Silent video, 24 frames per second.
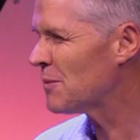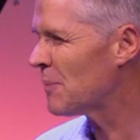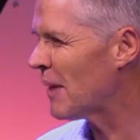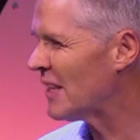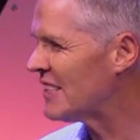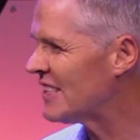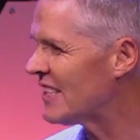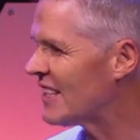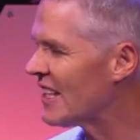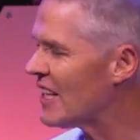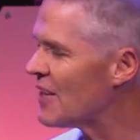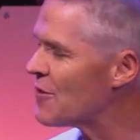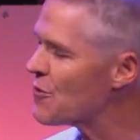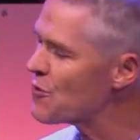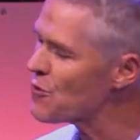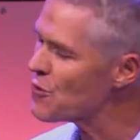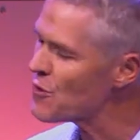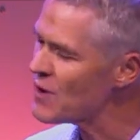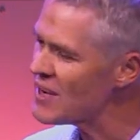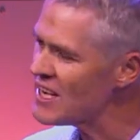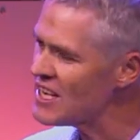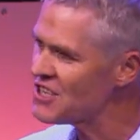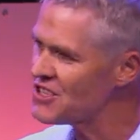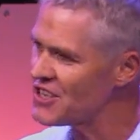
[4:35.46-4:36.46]
that's basically
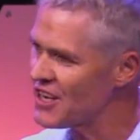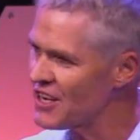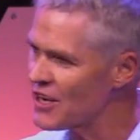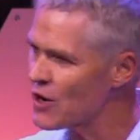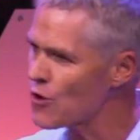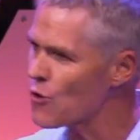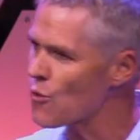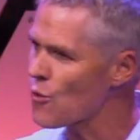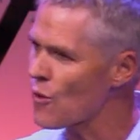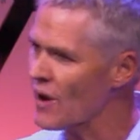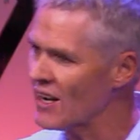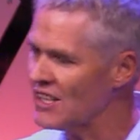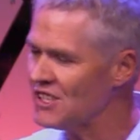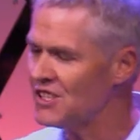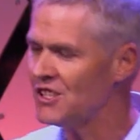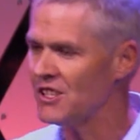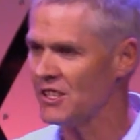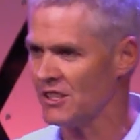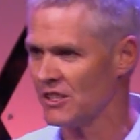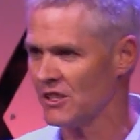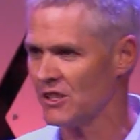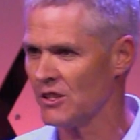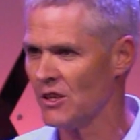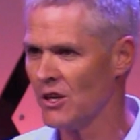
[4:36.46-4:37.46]
three
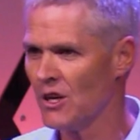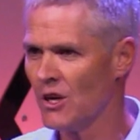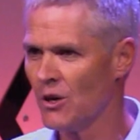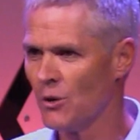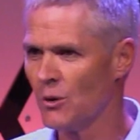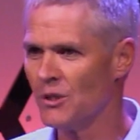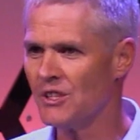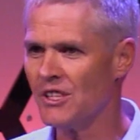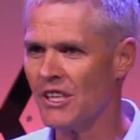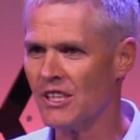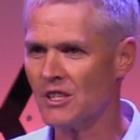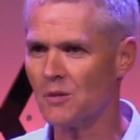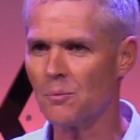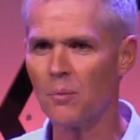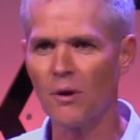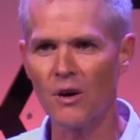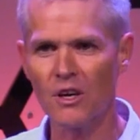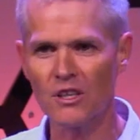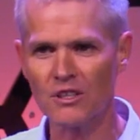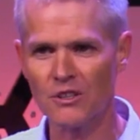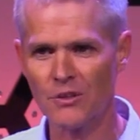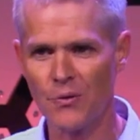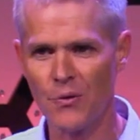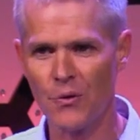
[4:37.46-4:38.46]
generations which has
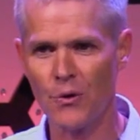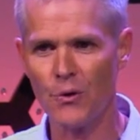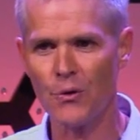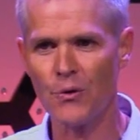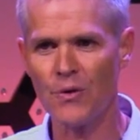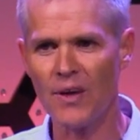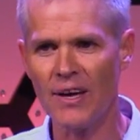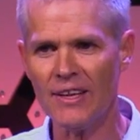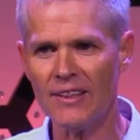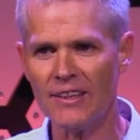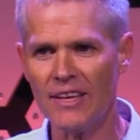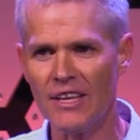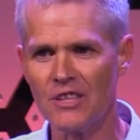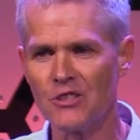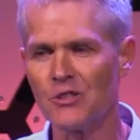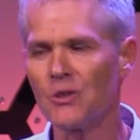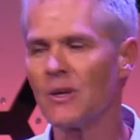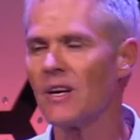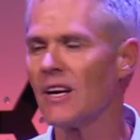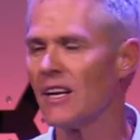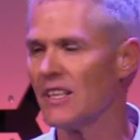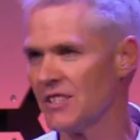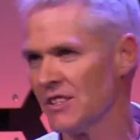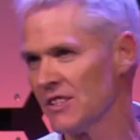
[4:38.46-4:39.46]
passed through that
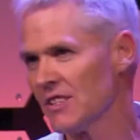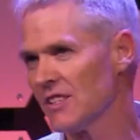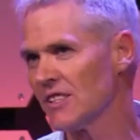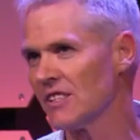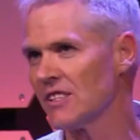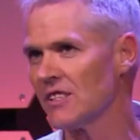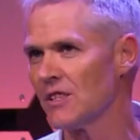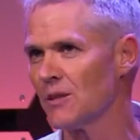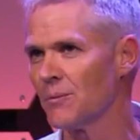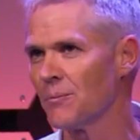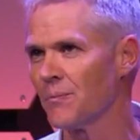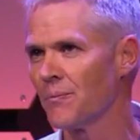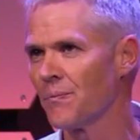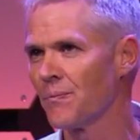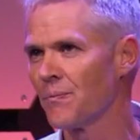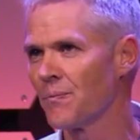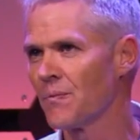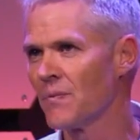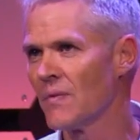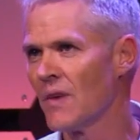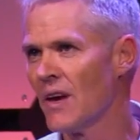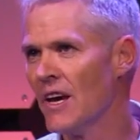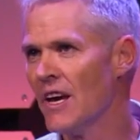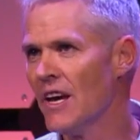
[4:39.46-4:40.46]
education system.
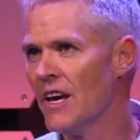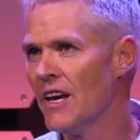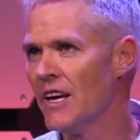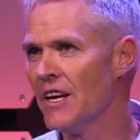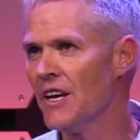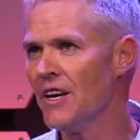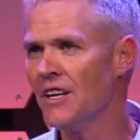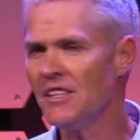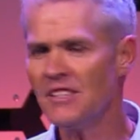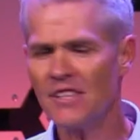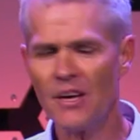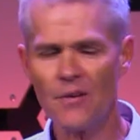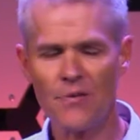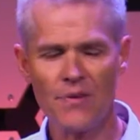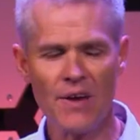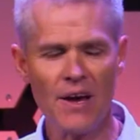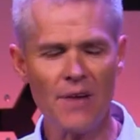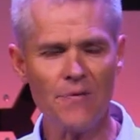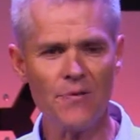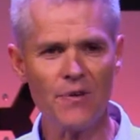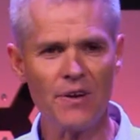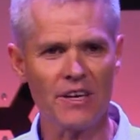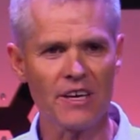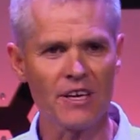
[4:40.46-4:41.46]
Here in South
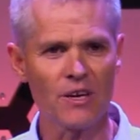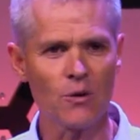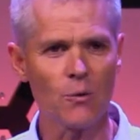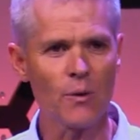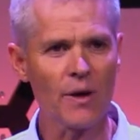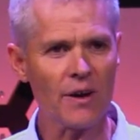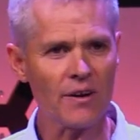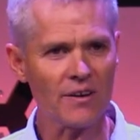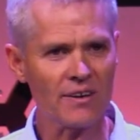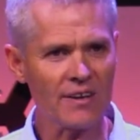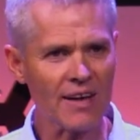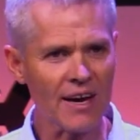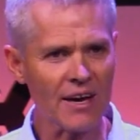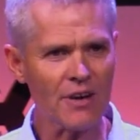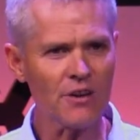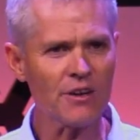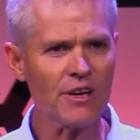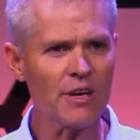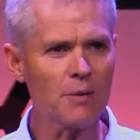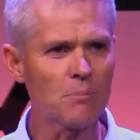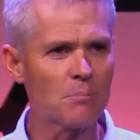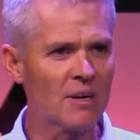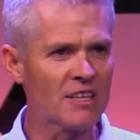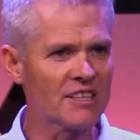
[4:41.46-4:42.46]
Africa, we are
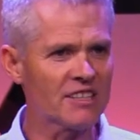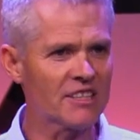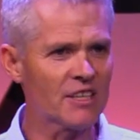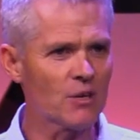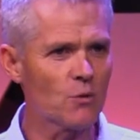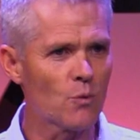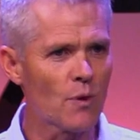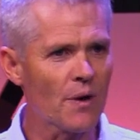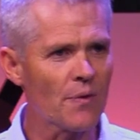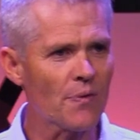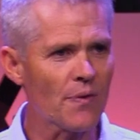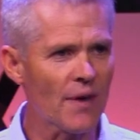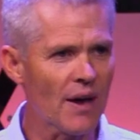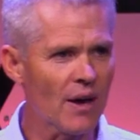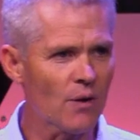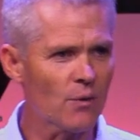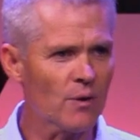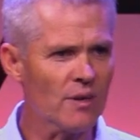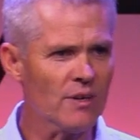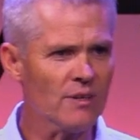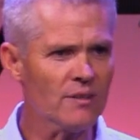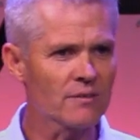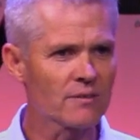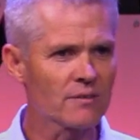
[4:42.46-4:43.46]
currently busy with
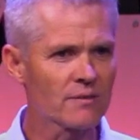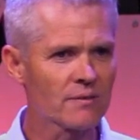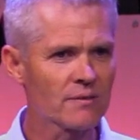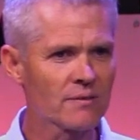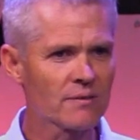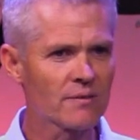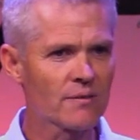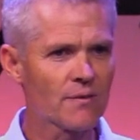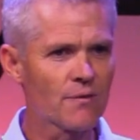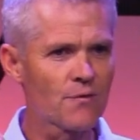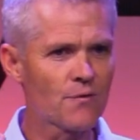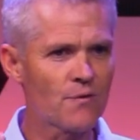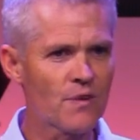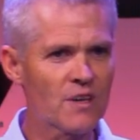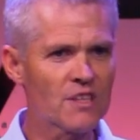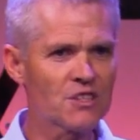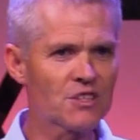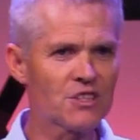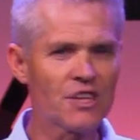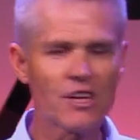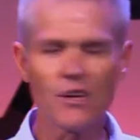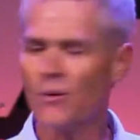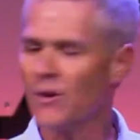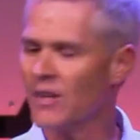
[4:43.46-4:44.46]
our
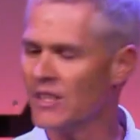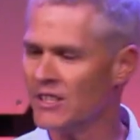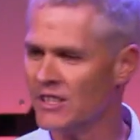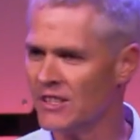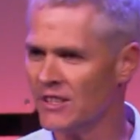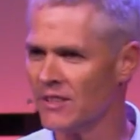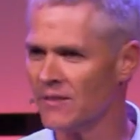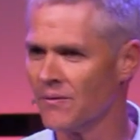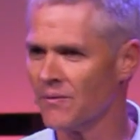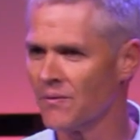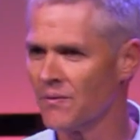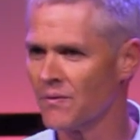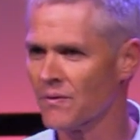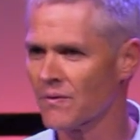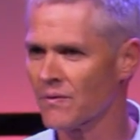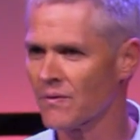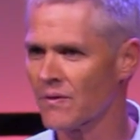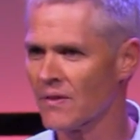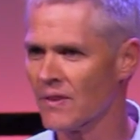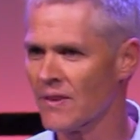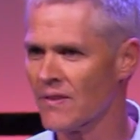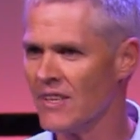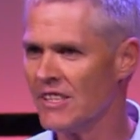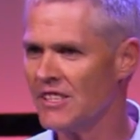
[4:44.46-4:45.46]
first generation.
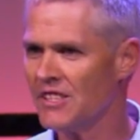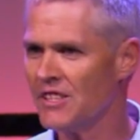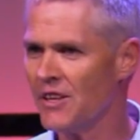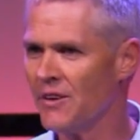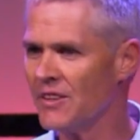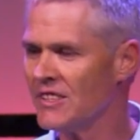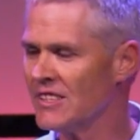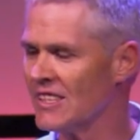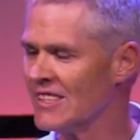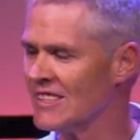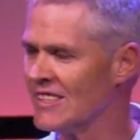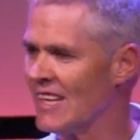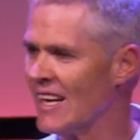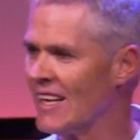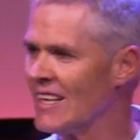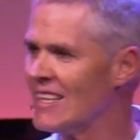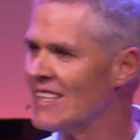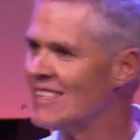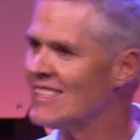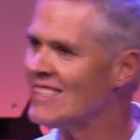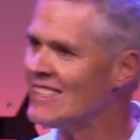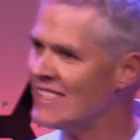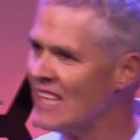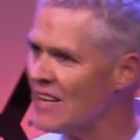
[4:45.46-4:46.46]
This year is
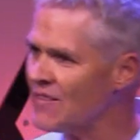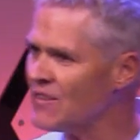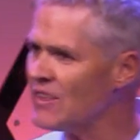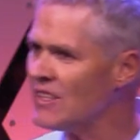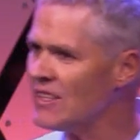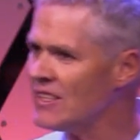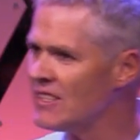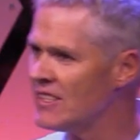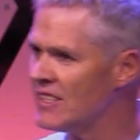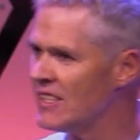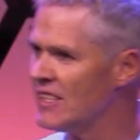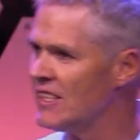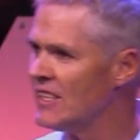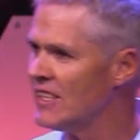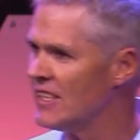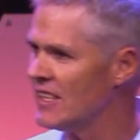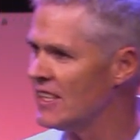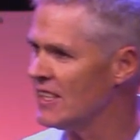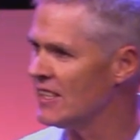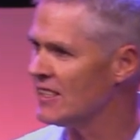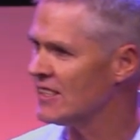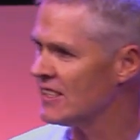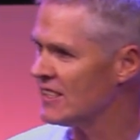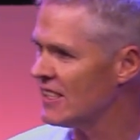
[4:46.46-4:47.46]
exactly 17
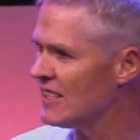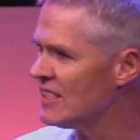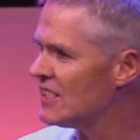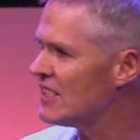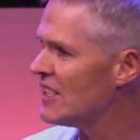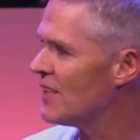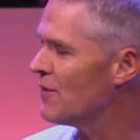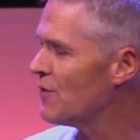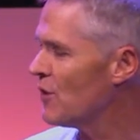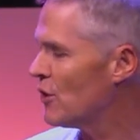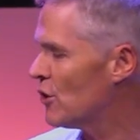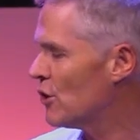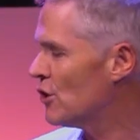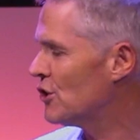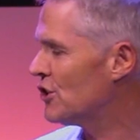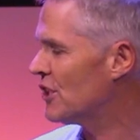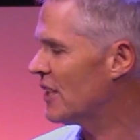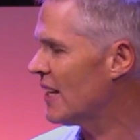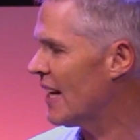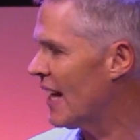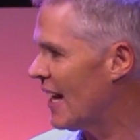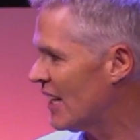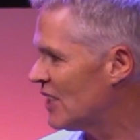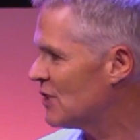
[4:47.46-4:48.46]
years since
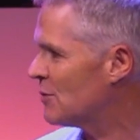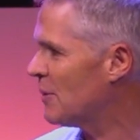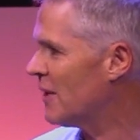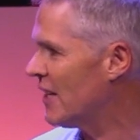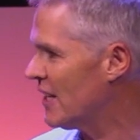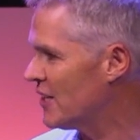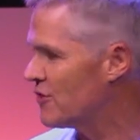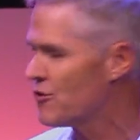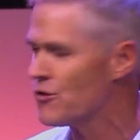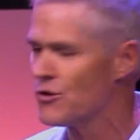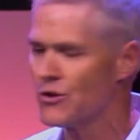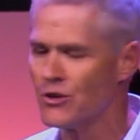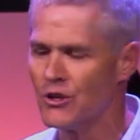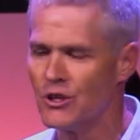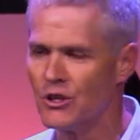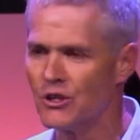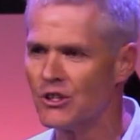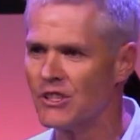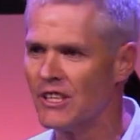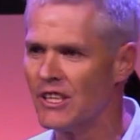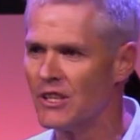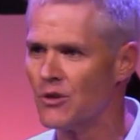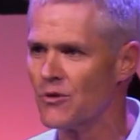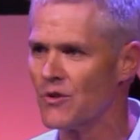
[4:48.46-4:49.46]
evolution has been
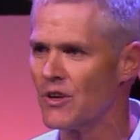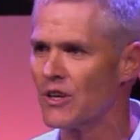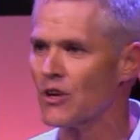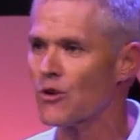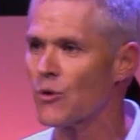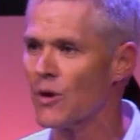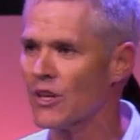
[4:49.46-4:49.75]
introduced into the